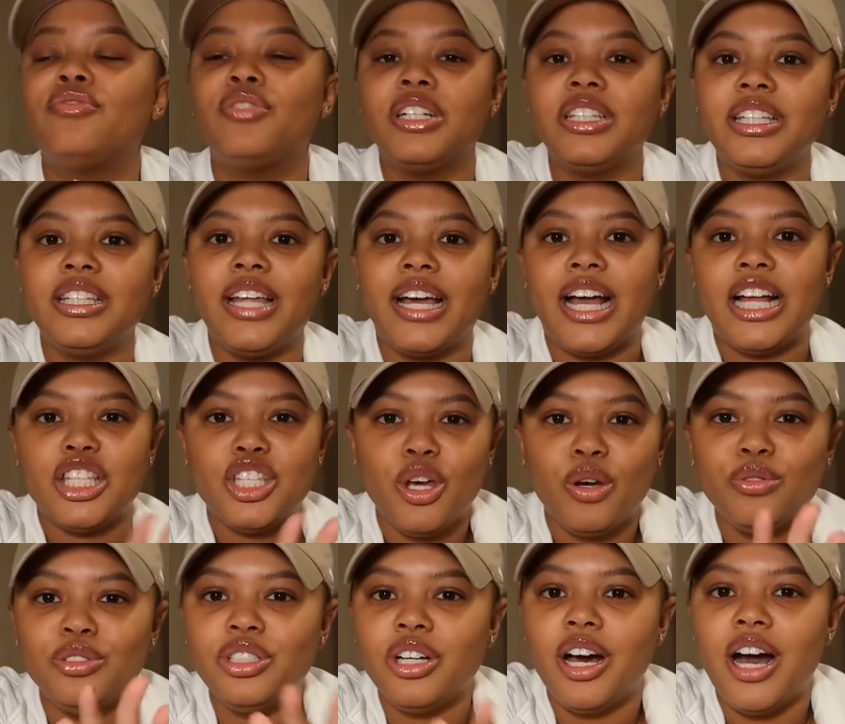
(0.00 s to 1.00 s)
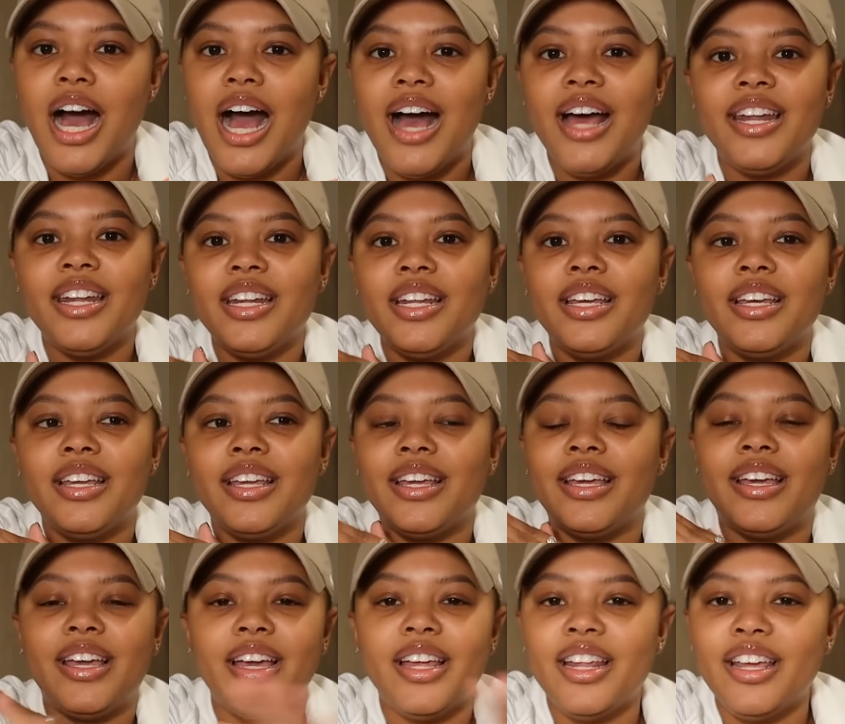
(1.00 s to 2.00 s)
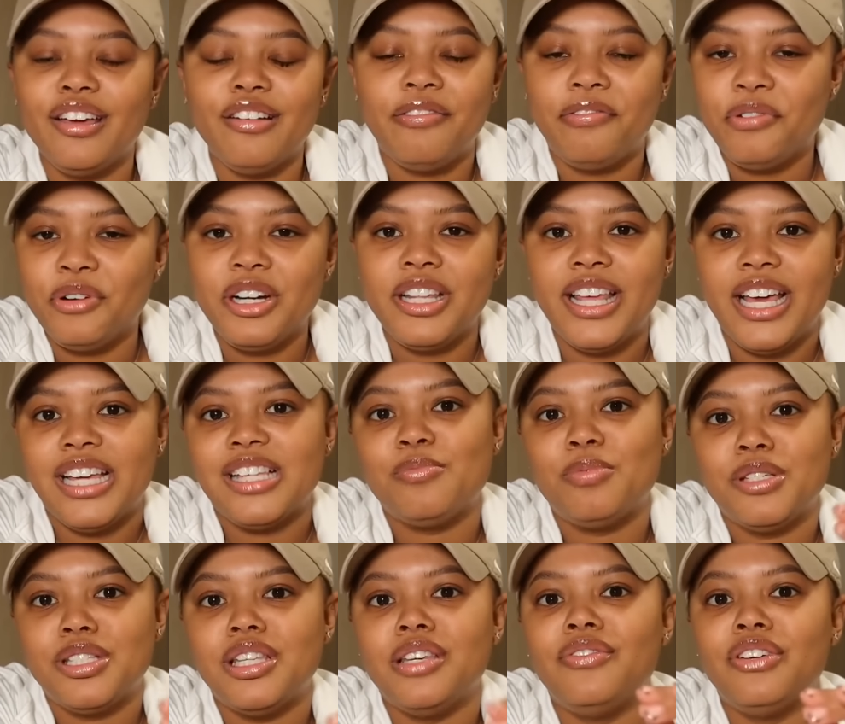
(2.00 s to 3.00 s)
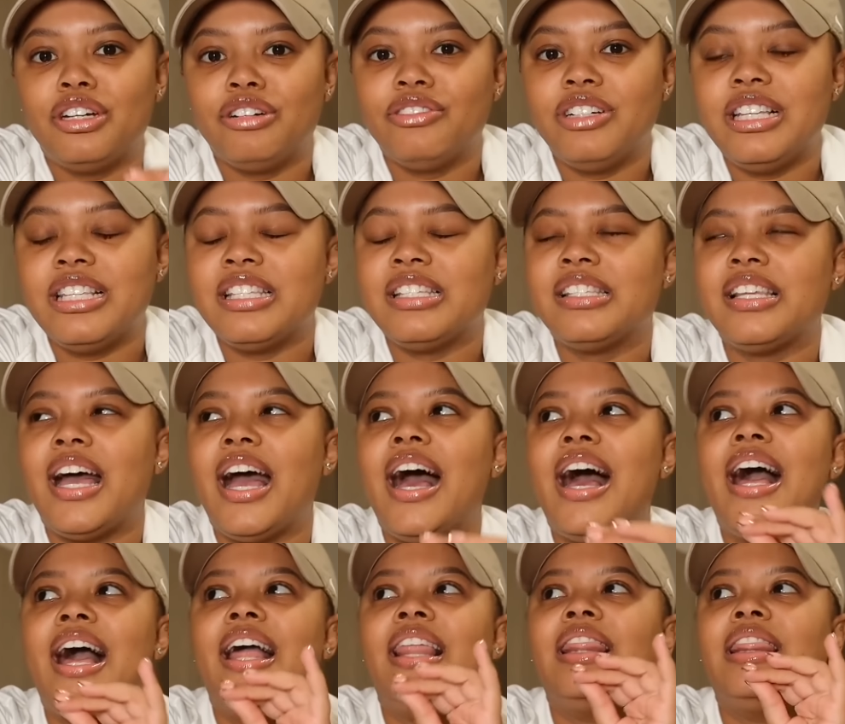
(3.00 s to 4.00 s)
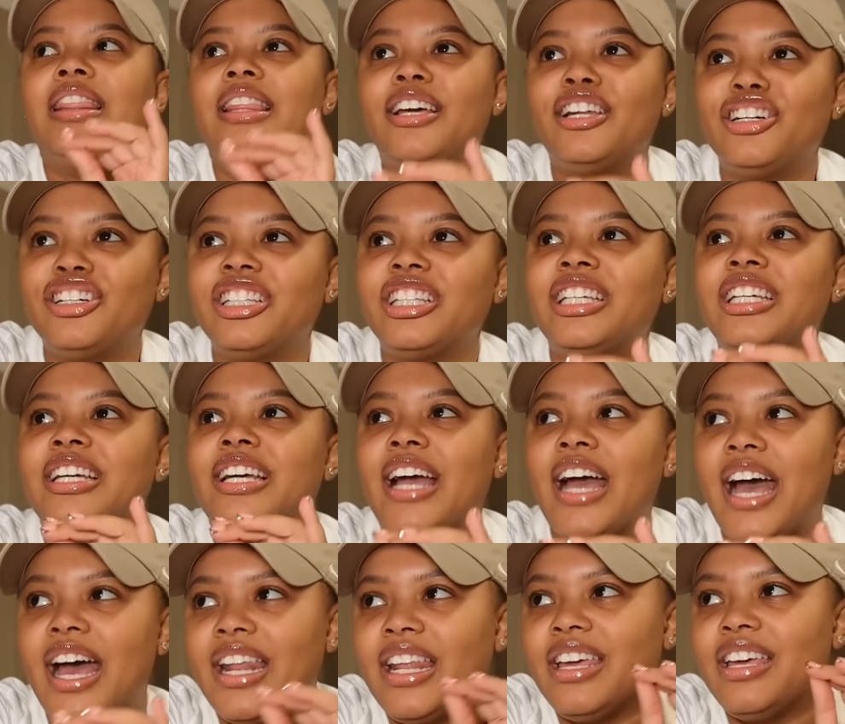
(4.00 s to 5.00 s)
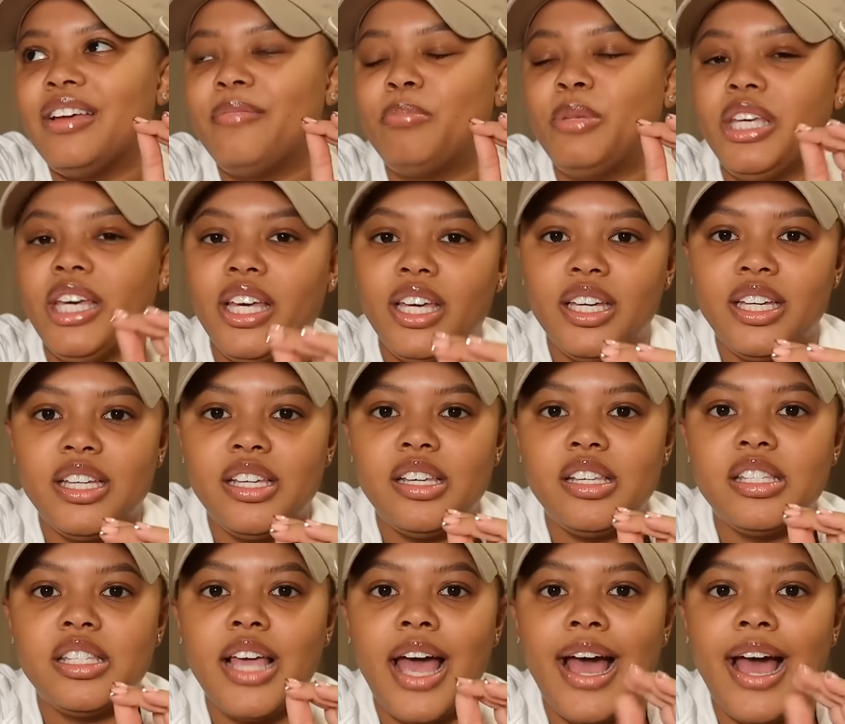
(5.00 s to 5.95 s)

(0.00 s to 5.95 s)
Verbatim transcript: really, like I told y'all, I didn't get it for that specific reasons. I literally got it because